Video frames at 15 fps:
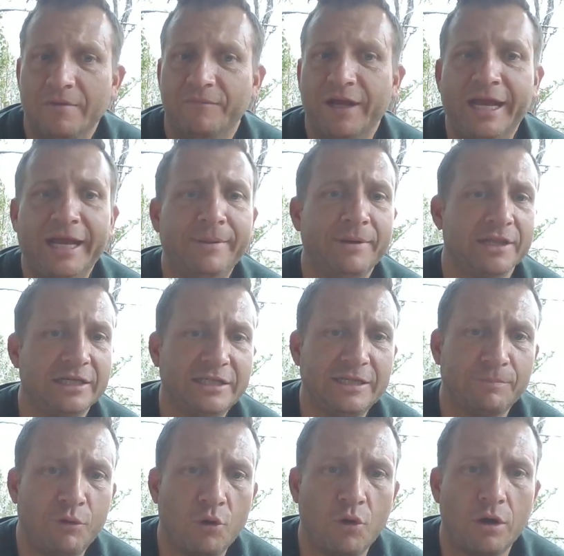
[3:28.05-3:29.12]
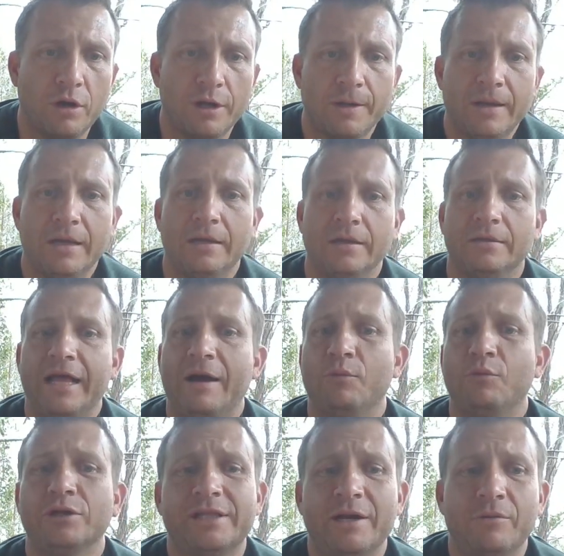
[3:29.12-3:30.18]
vehemently support that
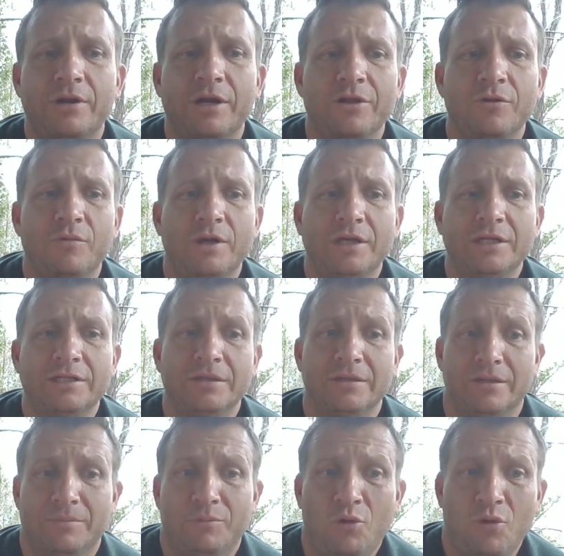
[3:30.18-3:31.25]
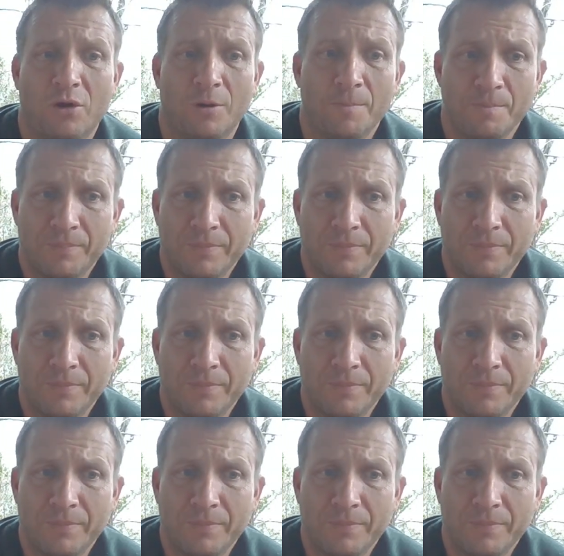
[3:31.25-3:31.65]
which they would otherwise abhor.